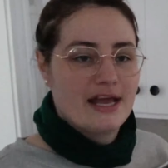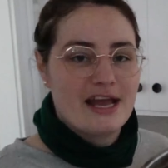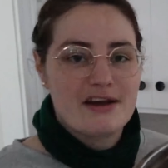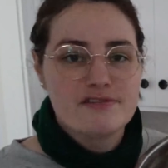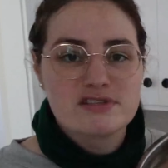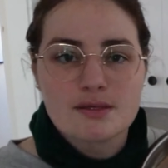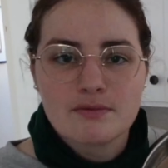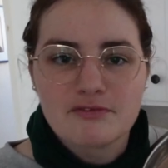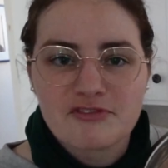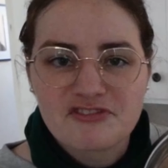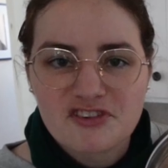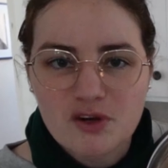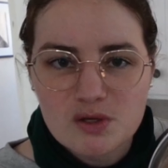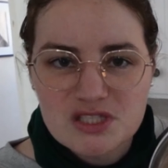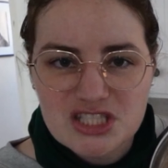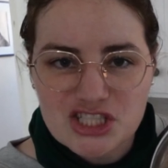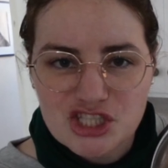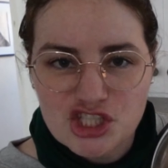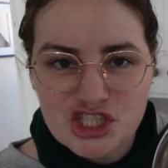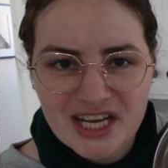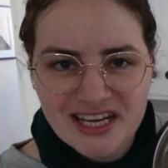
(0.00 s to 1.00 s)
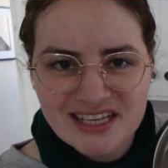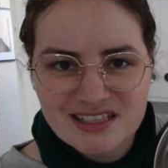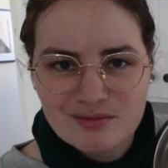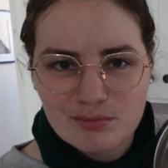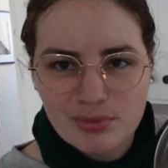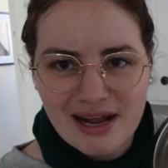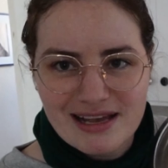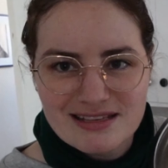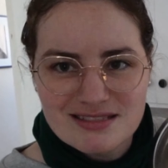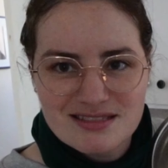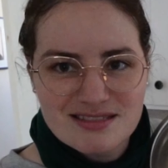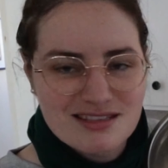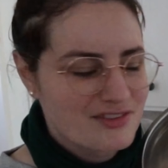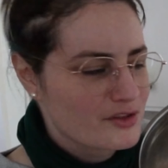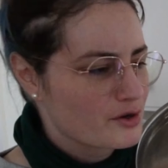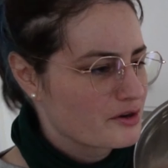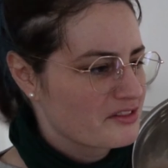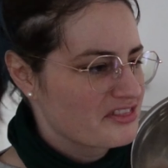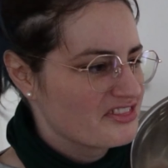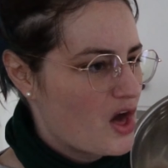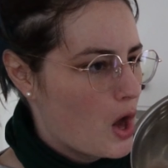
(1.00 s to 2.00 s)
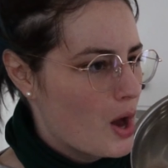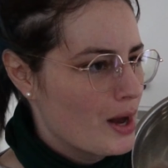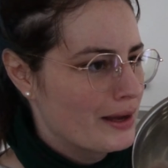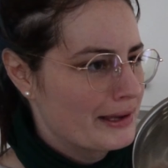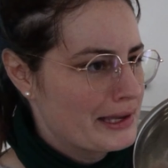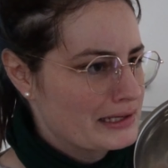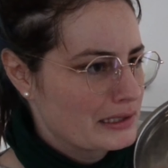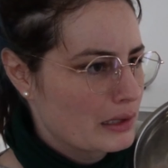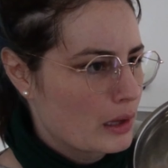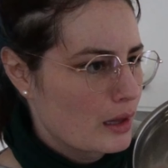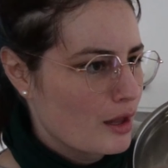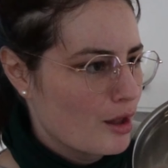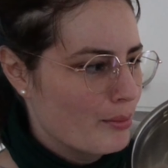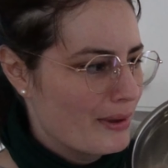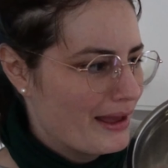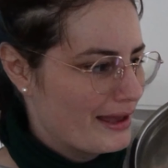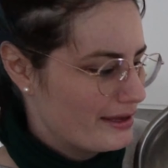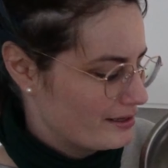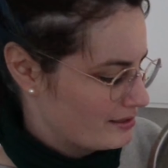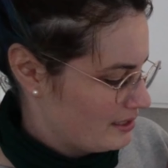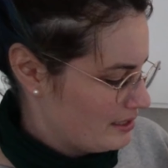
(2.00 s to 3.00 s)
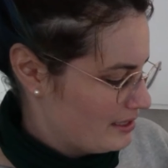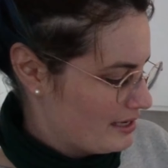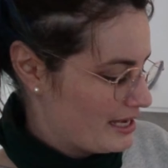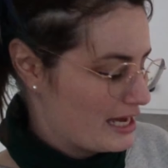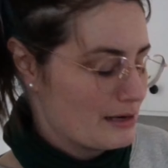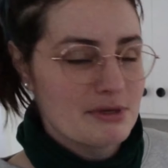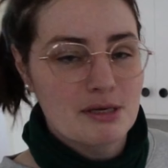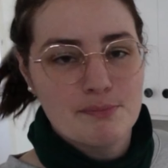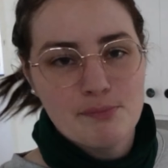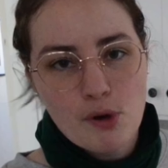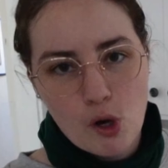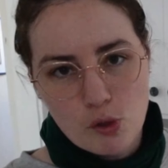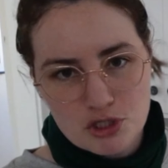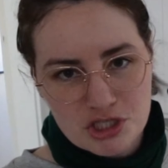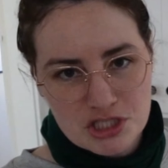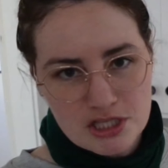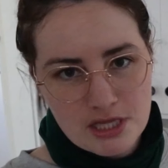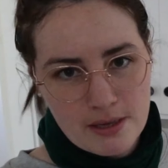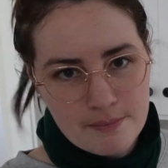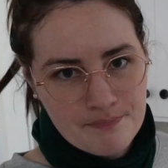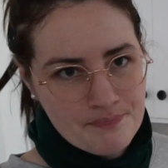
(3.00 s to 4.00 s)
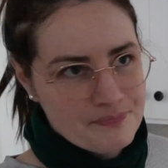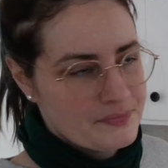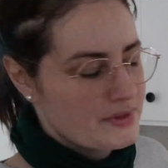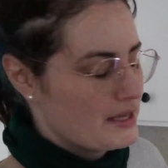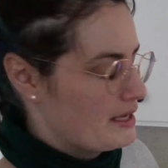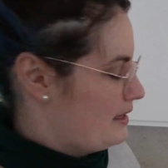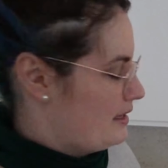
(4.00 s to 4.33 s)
have some frozen chicken breasts. They're thawing a little bit. And I'm gonna poach them.